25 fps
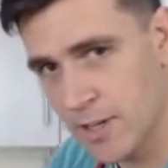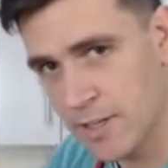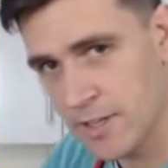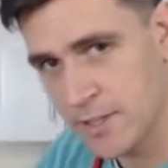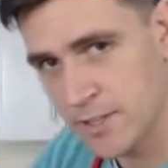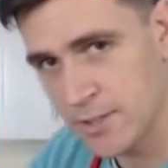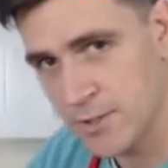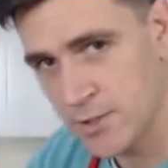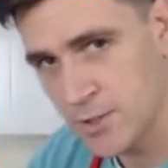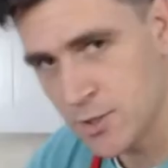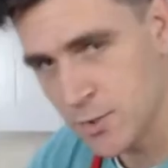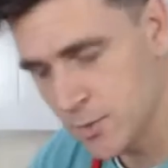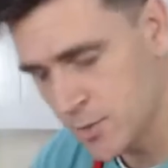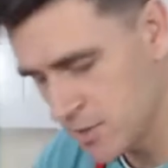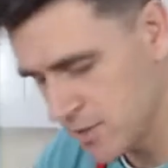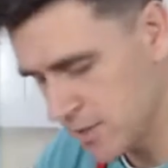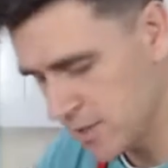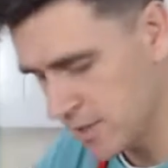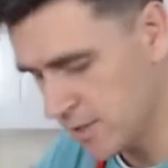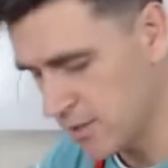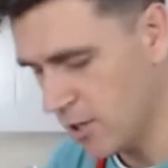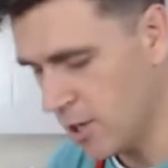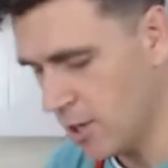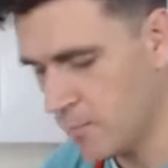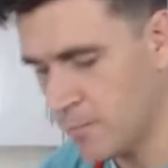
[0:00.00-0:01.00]
and then you twist it
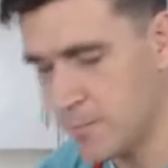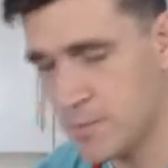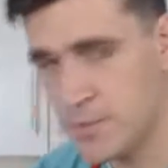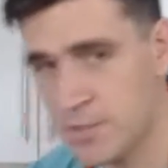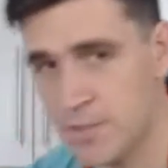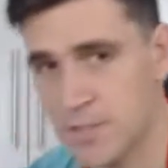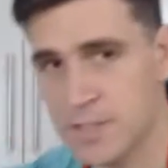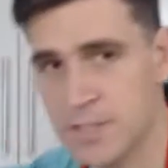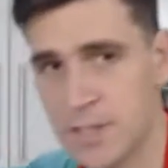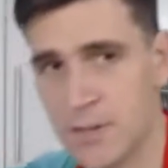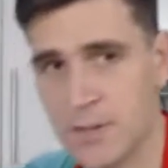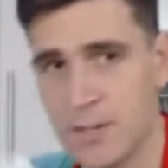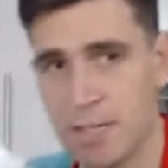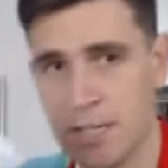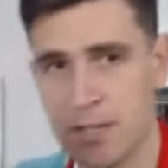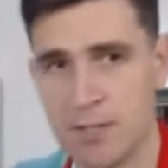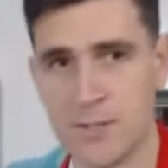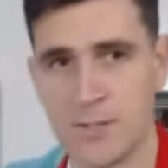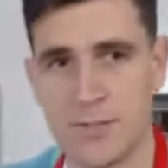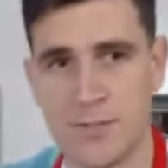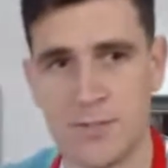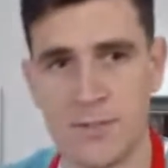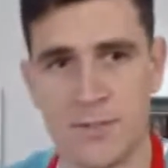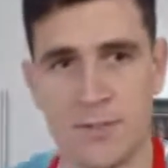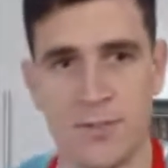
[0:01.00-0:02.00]
in opposite directions.